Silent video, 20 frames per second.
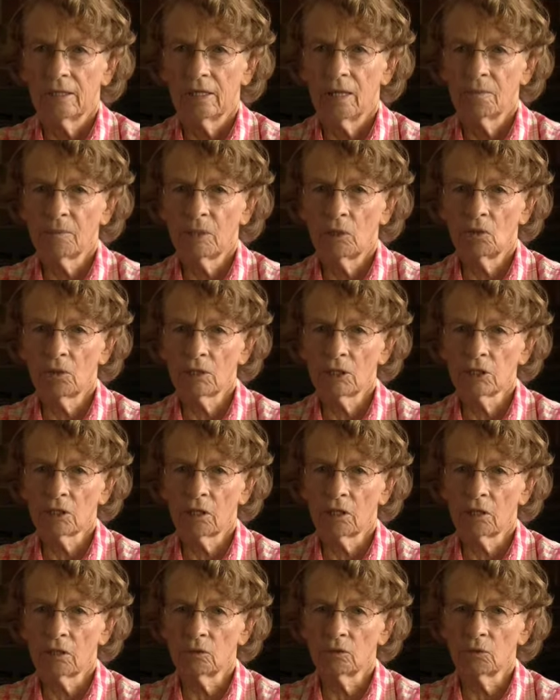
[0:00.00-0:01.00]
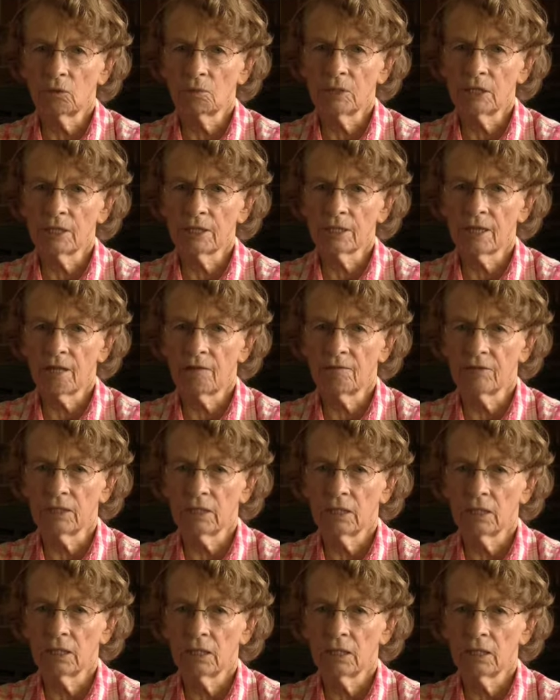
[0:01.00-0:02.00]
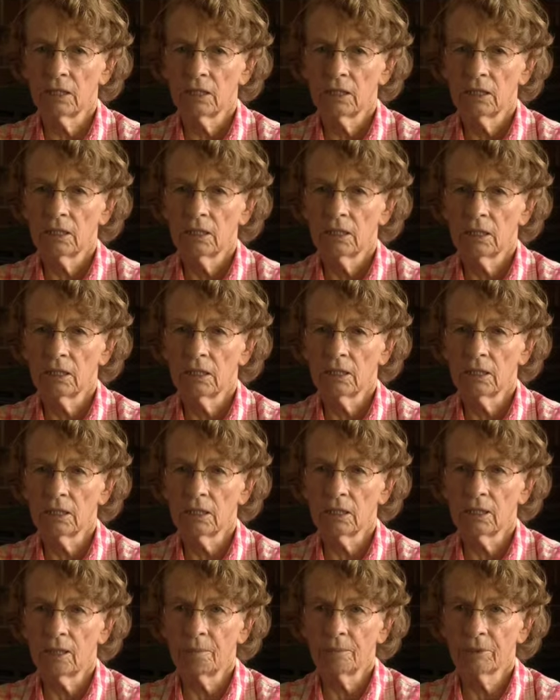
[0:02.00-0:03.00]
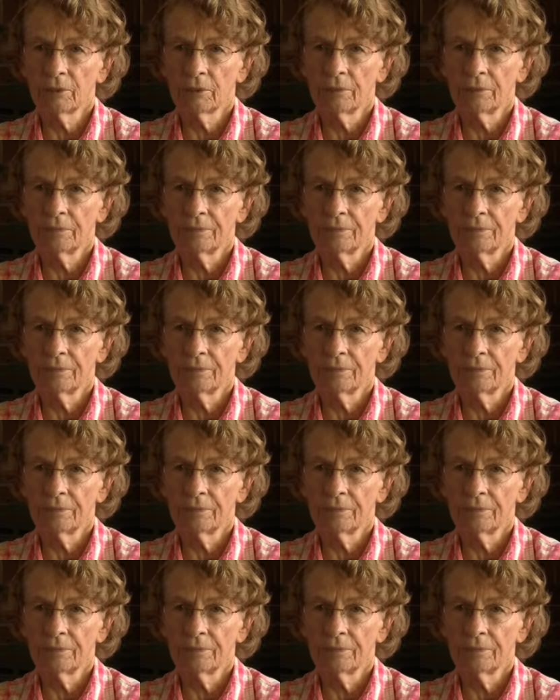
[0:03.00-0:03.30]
And my oldest daughter will be 70 in December.